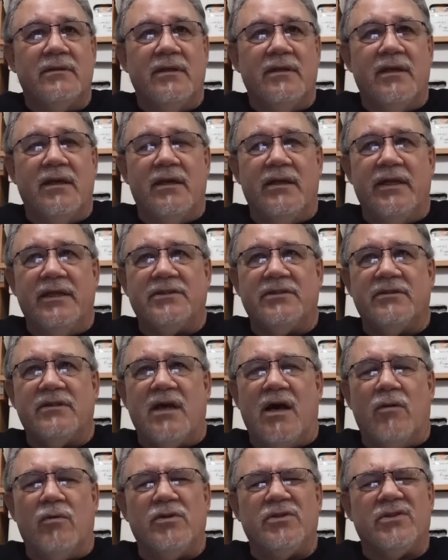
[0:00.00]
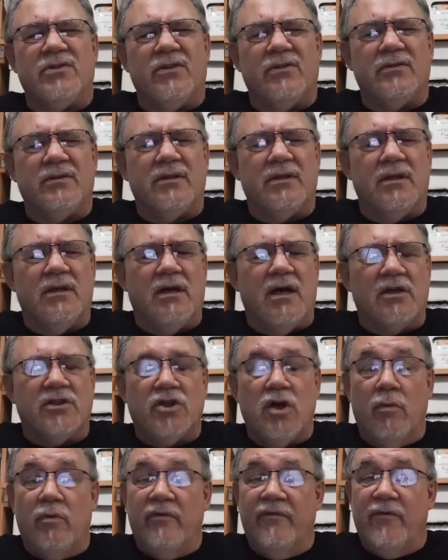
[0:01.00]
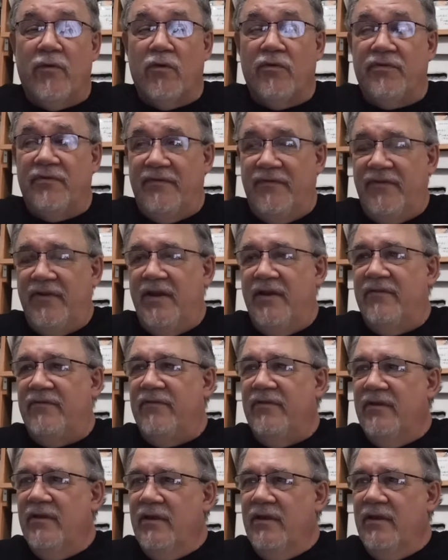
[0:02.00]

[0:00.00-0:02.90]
And it's always on October 4th and 5th.